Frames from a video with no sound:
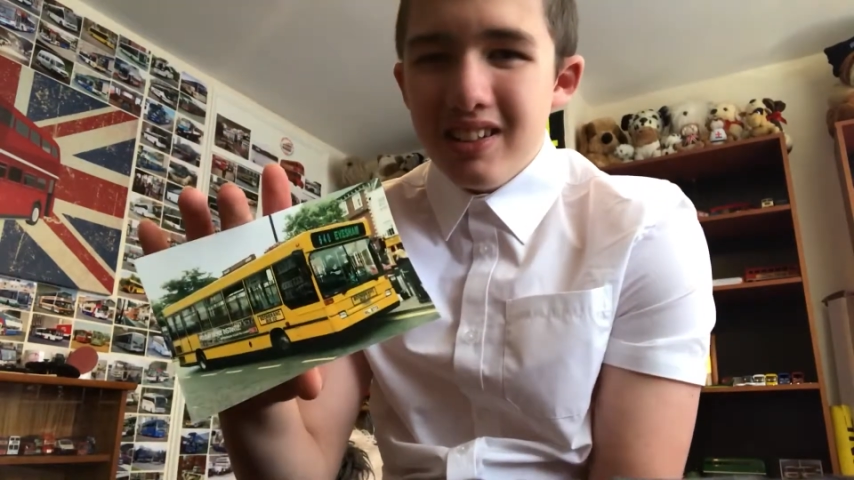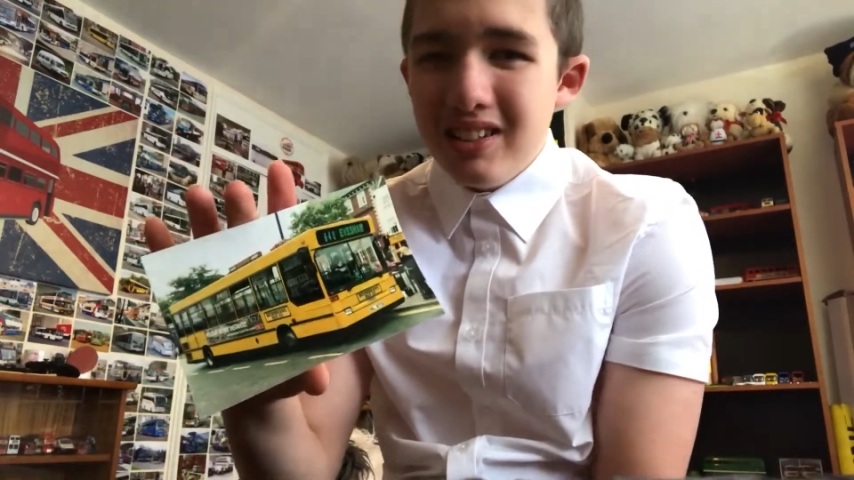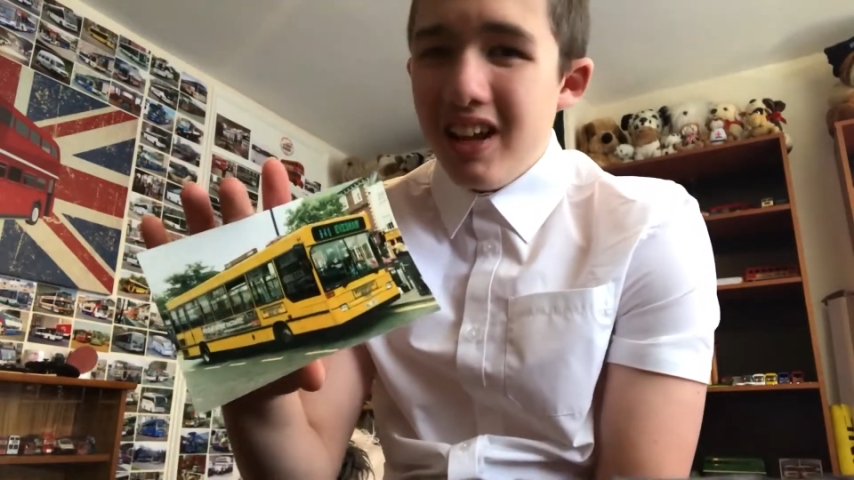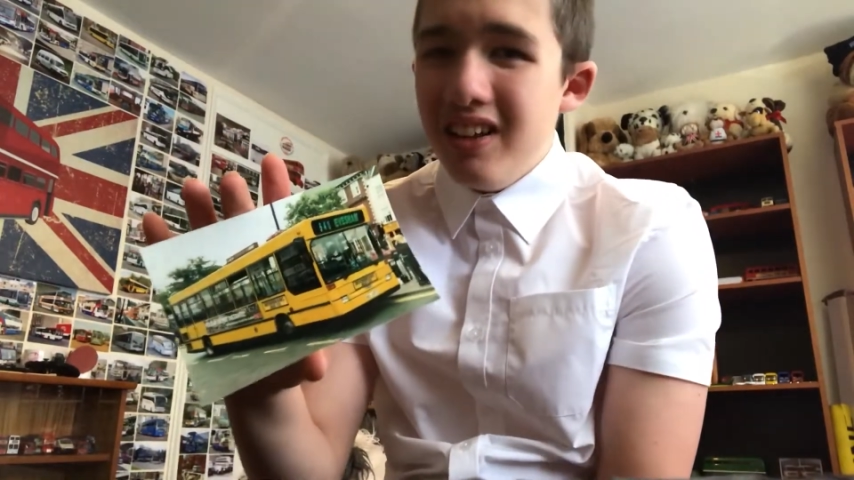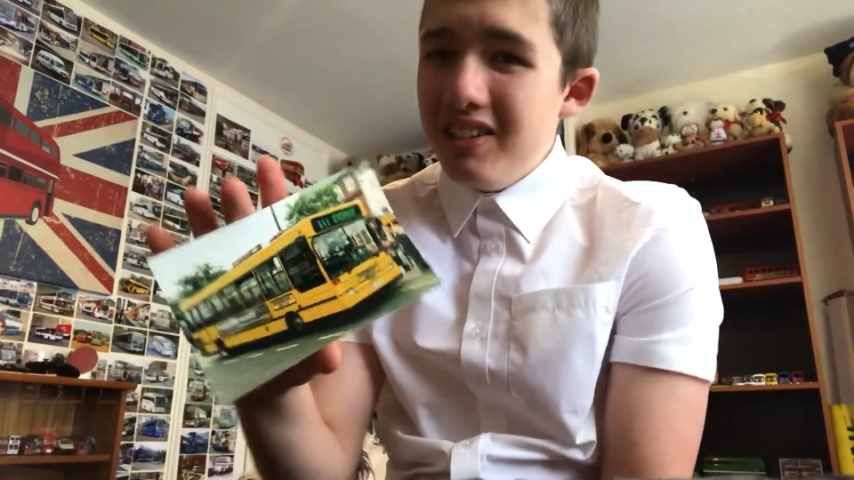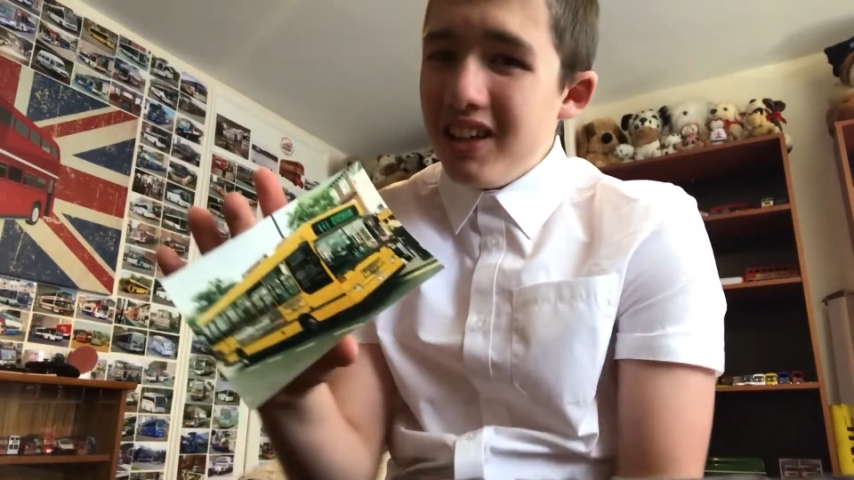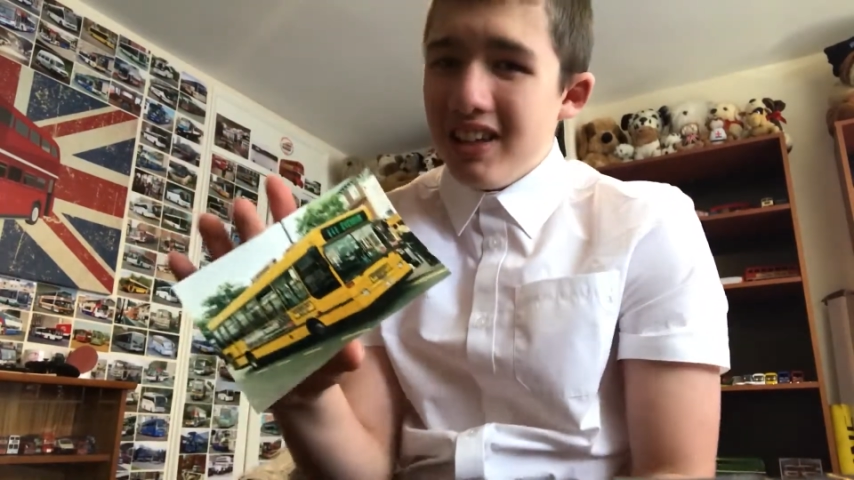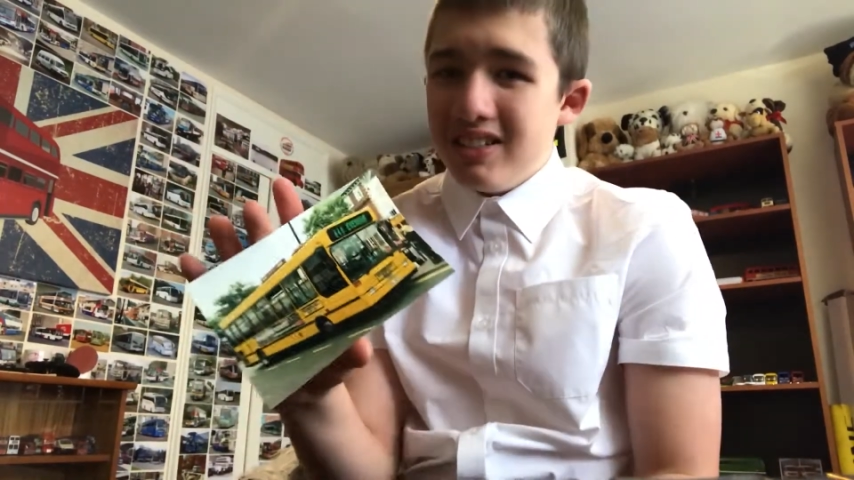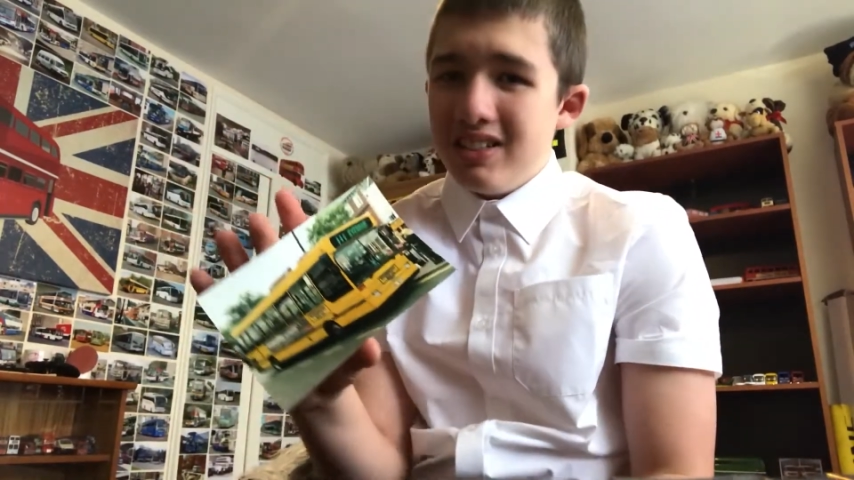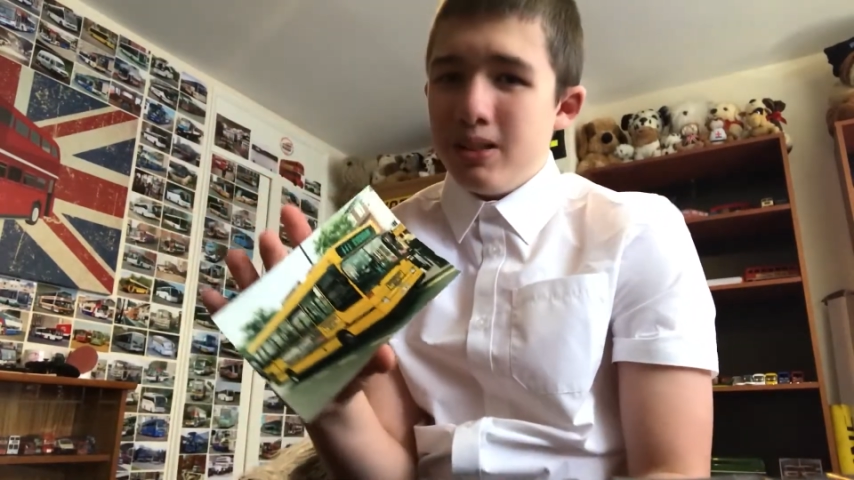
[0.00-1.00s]
So yes,
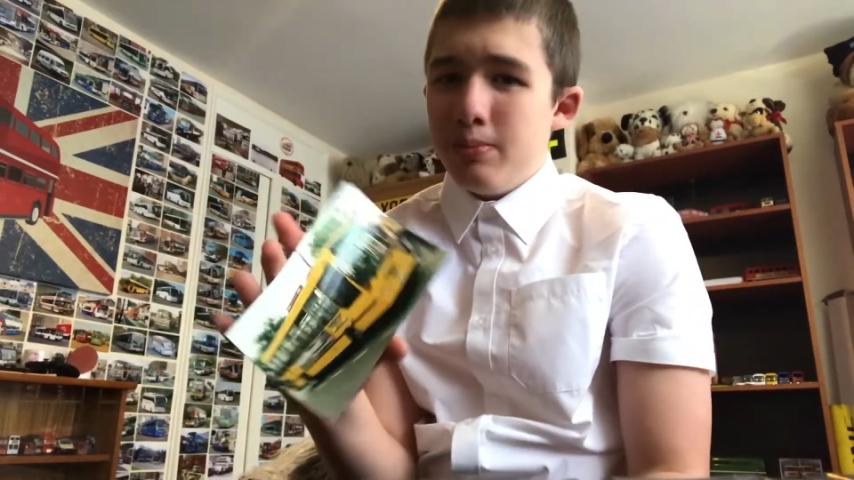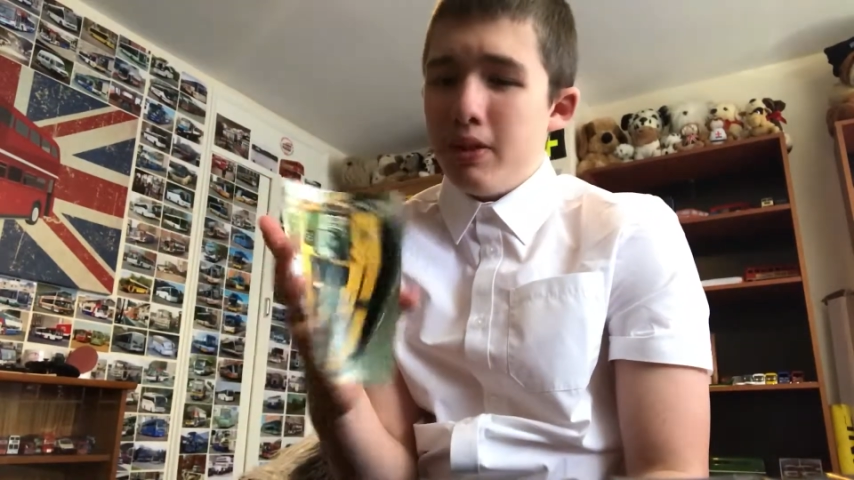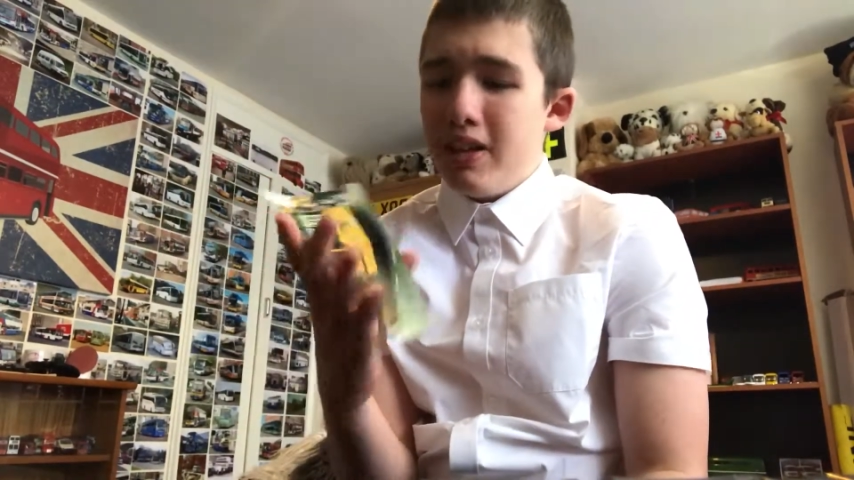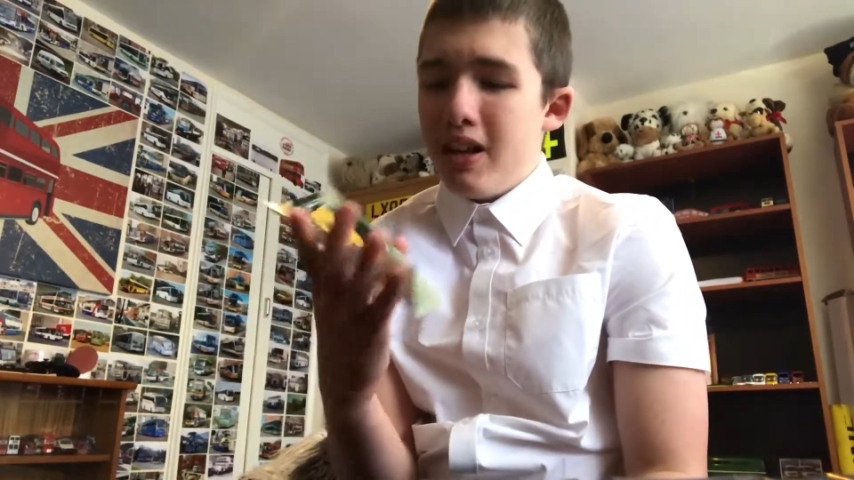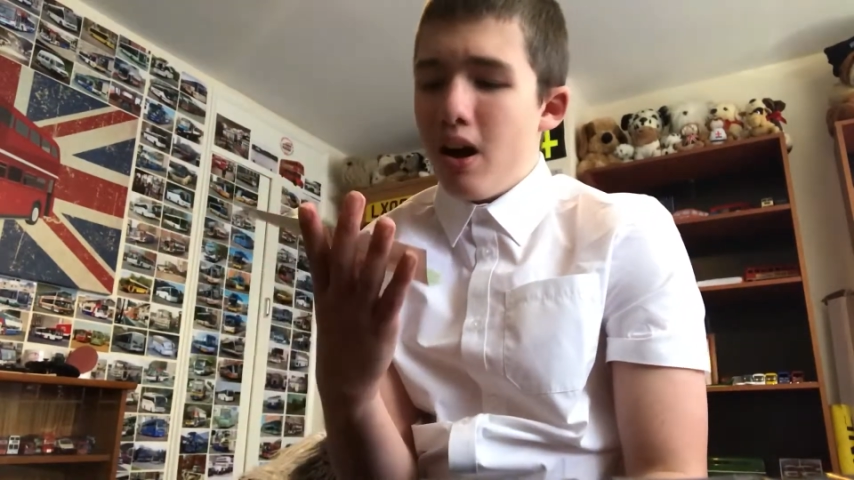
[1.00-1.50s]
this has been the